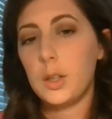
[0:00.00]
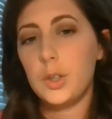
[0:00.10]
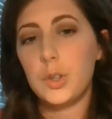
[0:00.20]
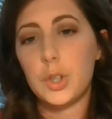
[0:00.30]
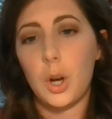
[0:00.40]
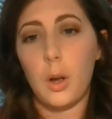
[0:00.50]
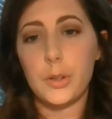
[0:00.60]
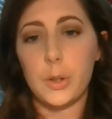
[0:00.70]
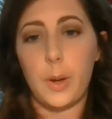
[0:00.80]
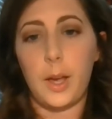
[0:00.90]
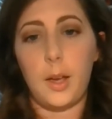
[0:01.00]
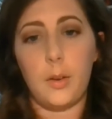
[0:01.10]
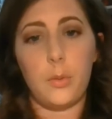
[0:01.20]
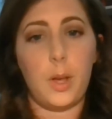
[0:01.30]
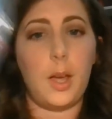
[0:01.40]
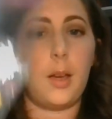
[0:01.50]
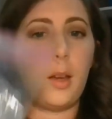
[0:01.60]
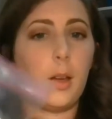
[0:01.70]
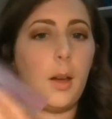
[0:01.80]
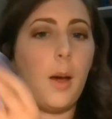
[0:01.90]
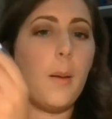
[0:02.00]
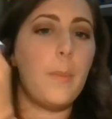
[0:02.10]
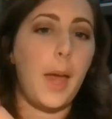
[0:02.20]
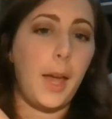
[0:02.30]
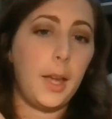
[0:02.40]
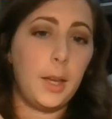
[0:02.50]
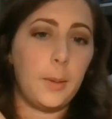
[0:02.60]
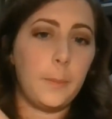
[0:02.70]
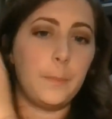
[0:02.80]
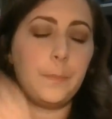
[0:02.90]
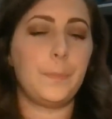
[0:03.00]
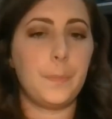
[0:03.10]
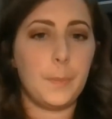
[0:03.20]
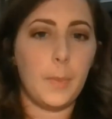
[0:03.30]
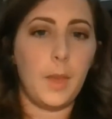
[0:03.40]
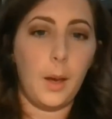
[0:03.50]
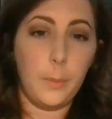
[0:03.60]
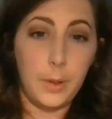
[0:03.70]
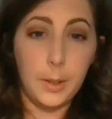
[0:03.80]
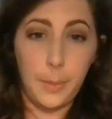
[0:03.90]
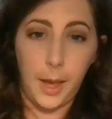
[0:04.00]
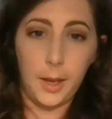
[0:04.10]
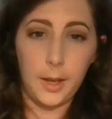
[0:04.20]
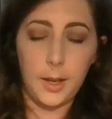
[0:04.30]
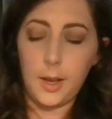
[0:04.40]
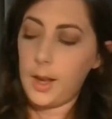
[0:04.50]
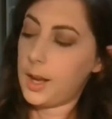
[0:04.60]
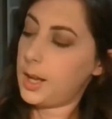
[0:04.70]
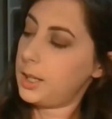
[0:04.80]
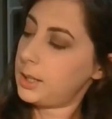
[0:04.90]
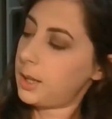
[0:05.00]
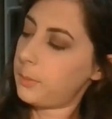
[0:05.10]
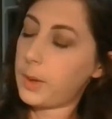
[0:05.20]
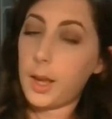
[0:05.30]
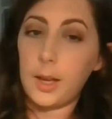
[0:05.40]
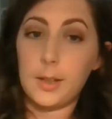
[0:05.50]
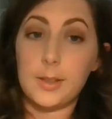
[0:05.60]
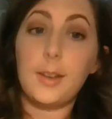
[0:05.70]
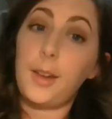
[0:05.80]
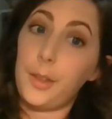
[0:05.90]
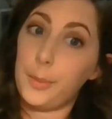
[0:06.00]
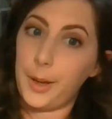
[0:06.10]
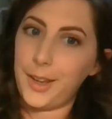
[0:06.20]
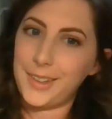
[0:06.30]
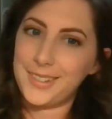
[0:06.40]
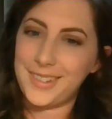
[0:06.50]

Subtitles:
You should also have a bag, a big bag, and in that bag is another bag.